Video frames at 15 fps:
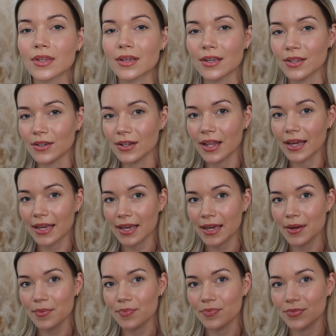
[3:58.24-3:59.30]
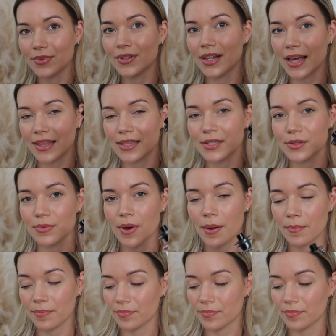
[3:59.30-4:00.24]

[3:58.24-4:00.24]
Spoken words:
You like it? You like this one?